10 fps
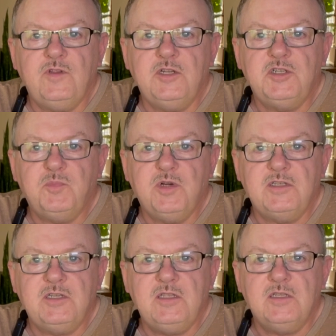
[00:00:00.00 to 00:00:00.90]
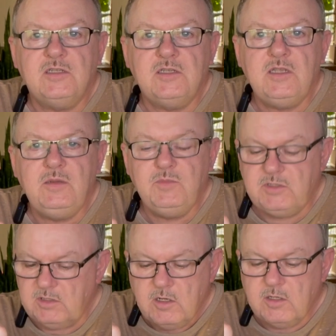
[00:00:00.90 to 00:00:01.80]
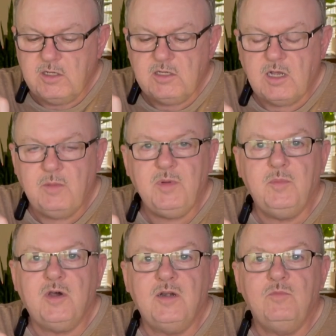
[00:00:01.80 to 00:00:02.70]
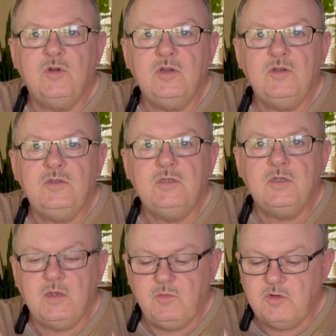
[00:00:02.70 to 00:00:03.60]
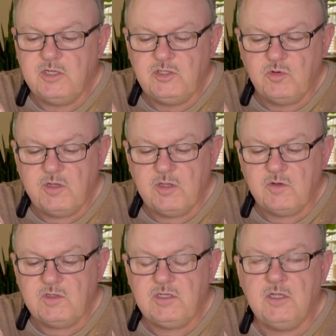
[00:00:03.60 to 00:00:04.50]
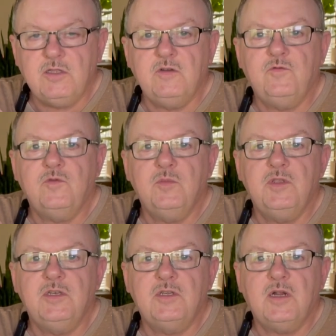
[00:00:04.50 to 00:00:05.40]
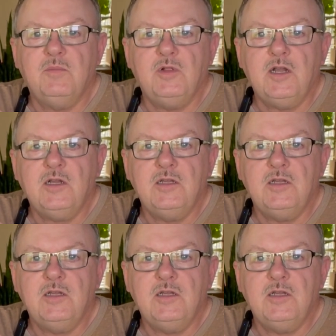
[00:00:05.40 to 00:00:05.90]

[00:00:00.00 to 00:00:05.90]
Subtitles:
finished pressing the seams on the top and bottom rows. I'm going to join those together to form the entire block.